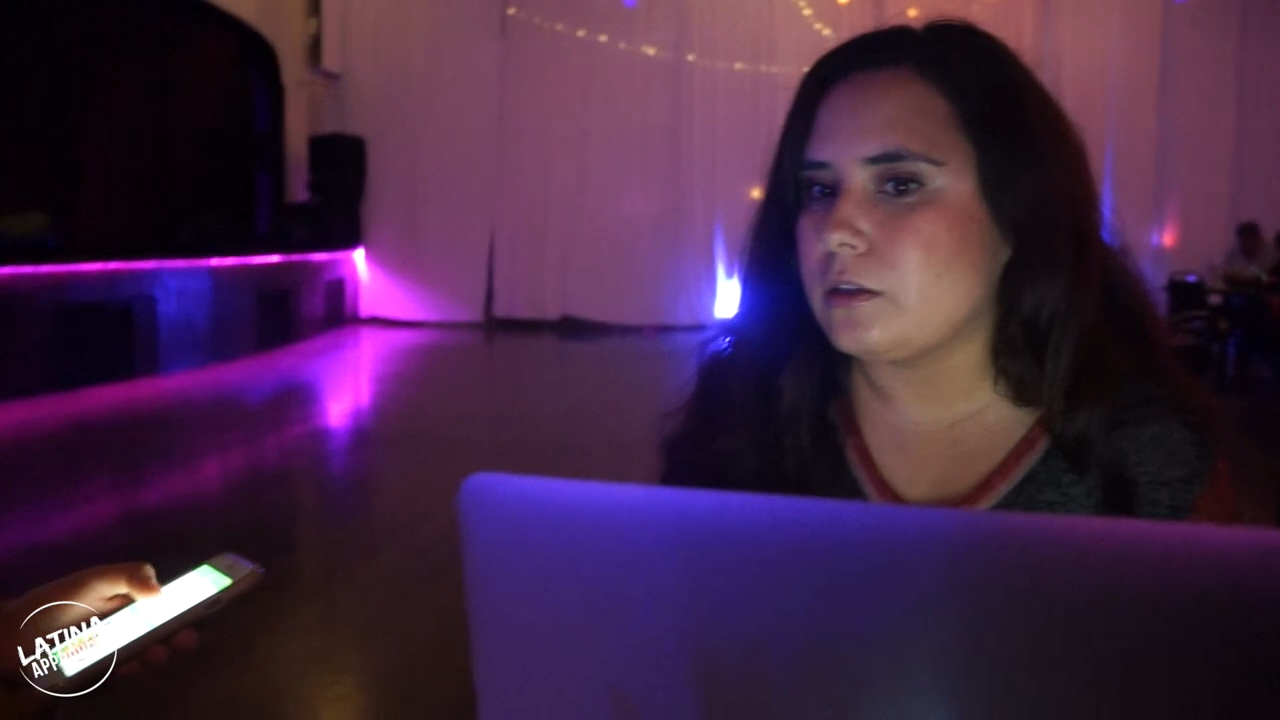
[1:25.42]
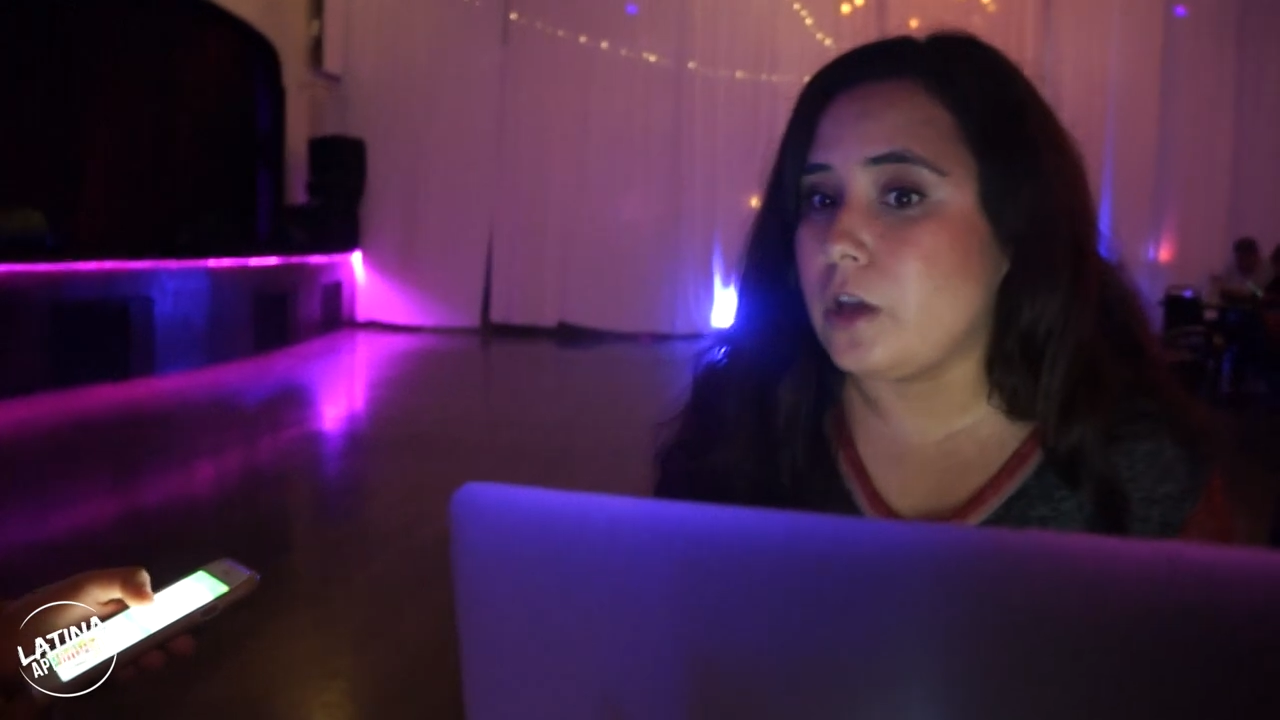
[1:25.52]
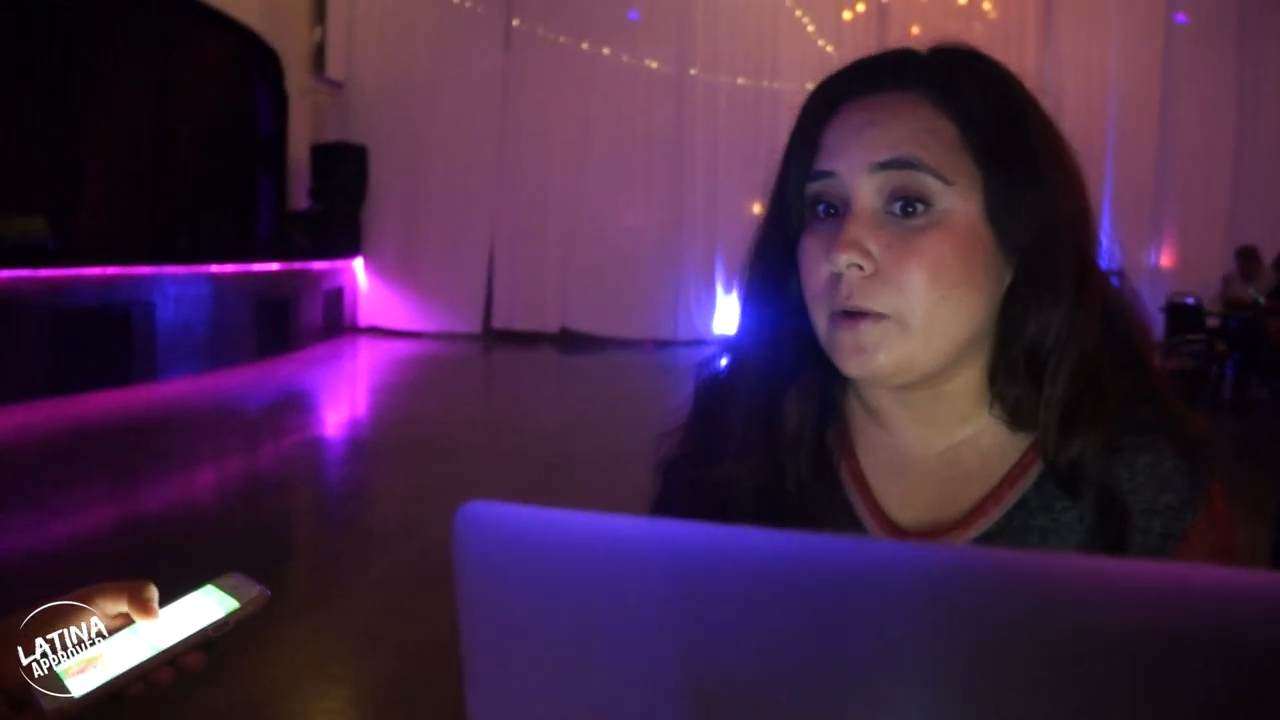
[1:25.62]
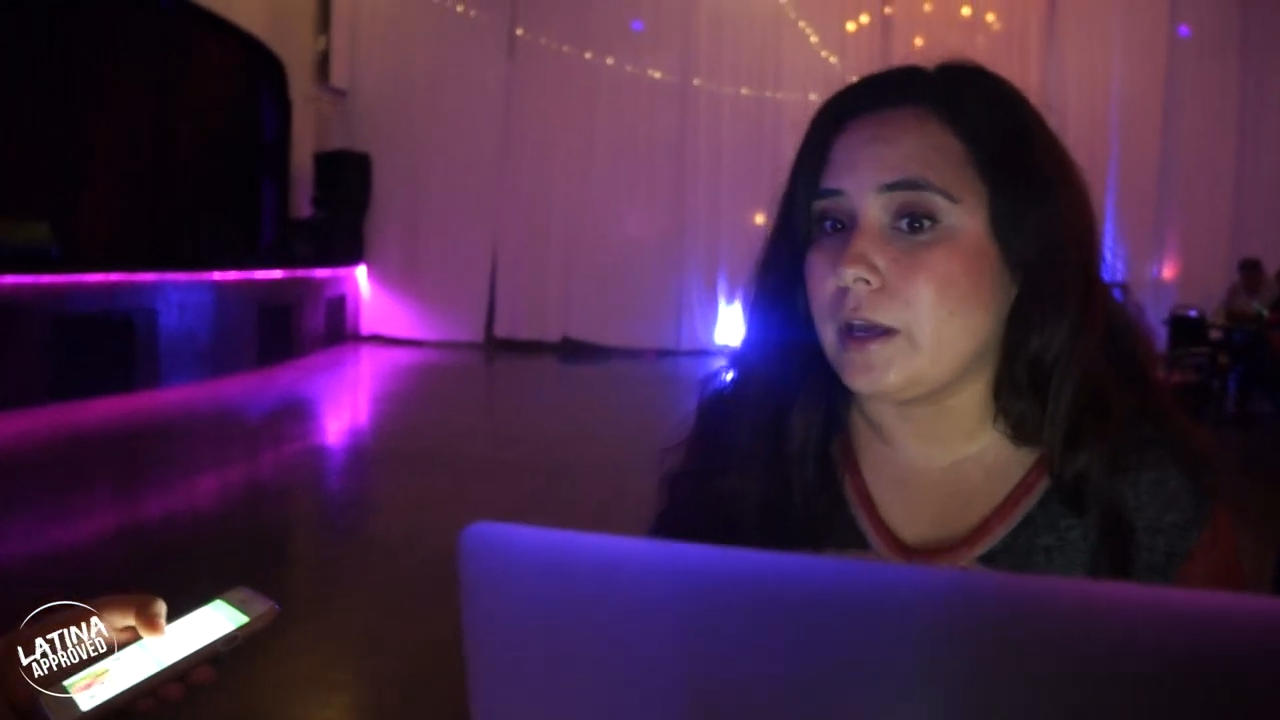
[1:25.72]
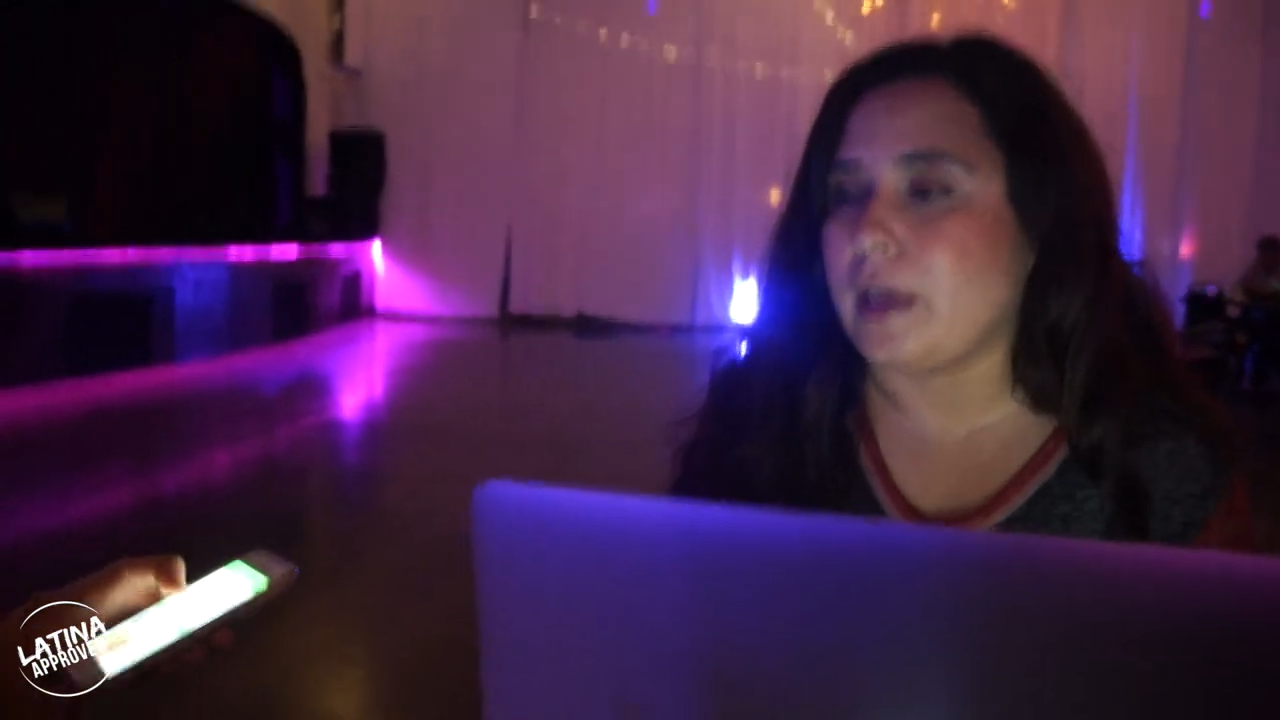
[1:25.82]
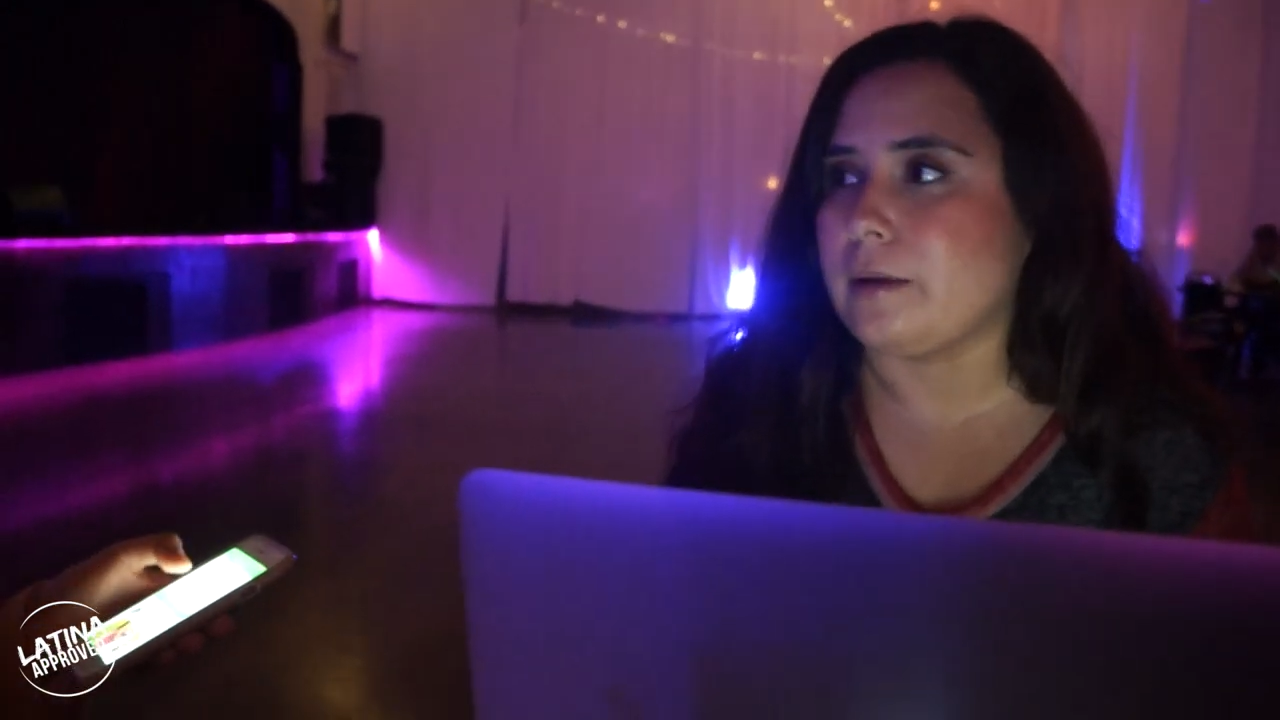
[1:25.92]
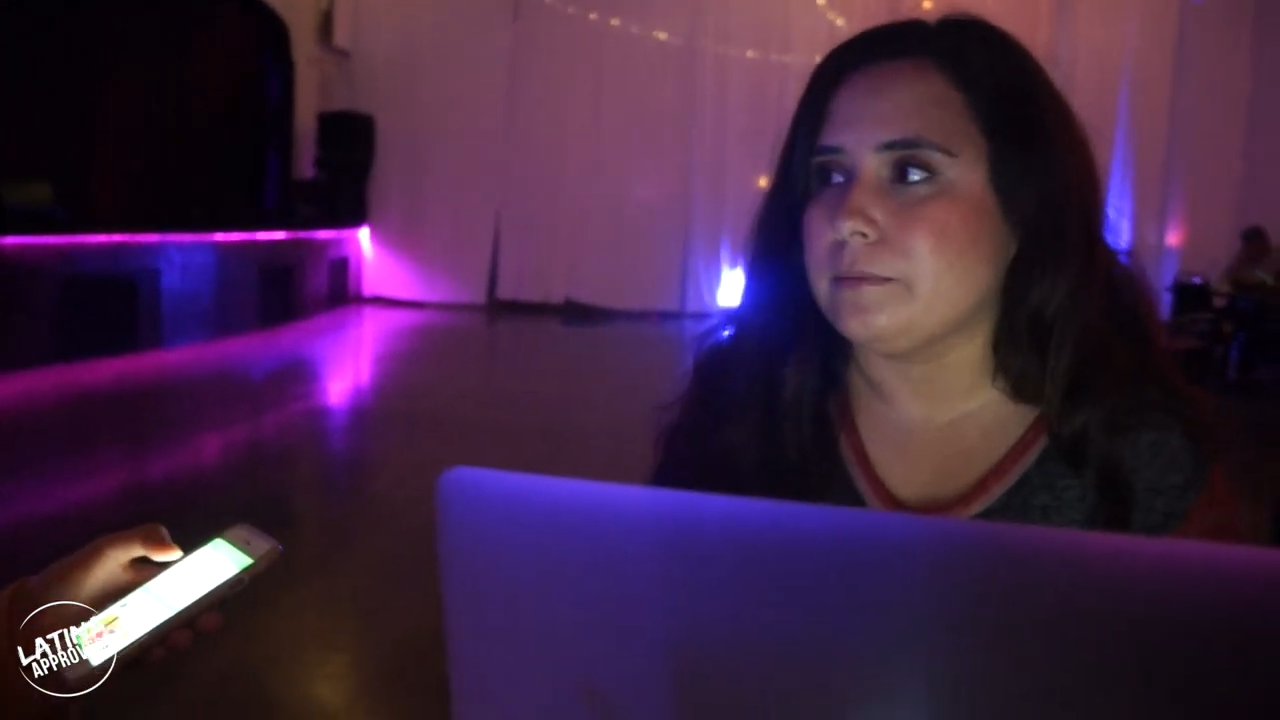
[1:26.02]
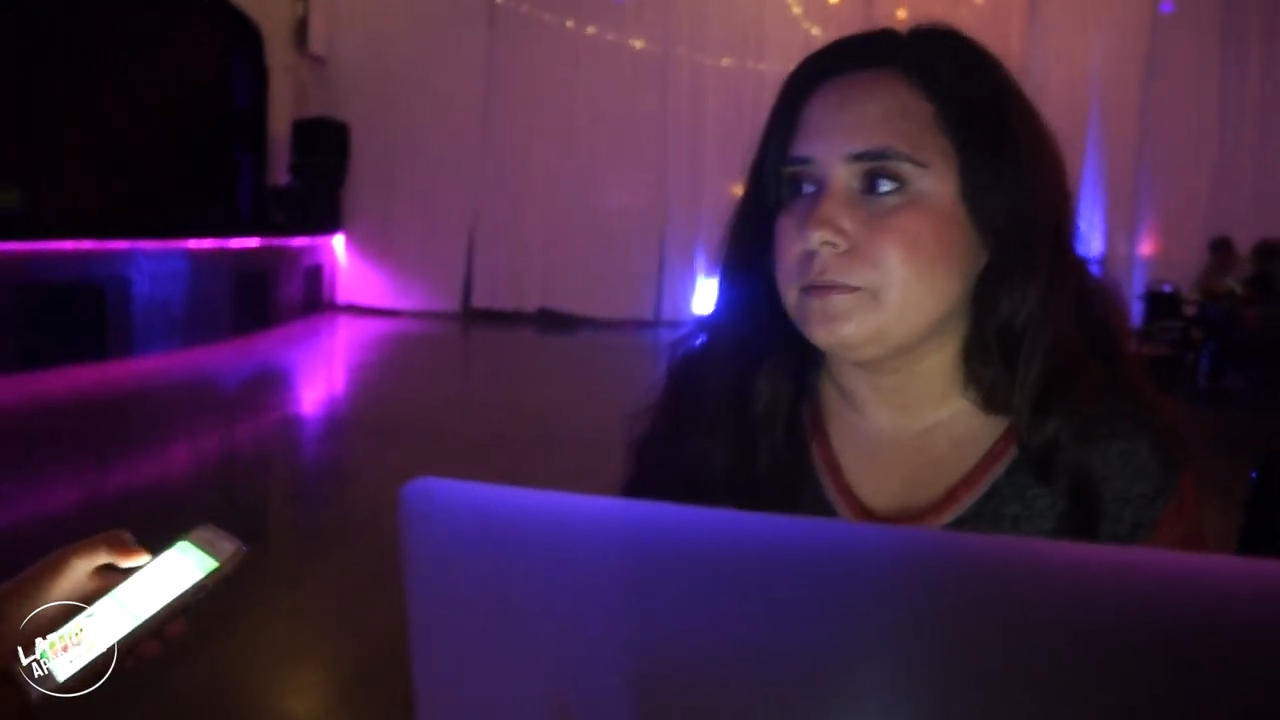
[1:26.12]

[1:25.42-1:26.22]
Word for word: No, not yet.